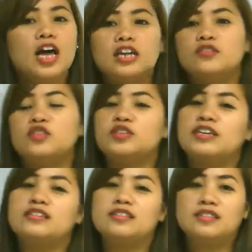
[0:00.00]
A lot of
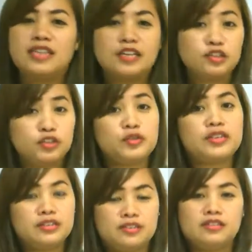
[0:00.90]
students tend to
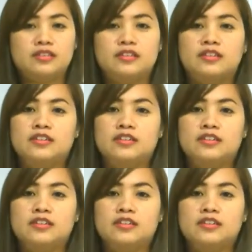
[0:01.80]
do this.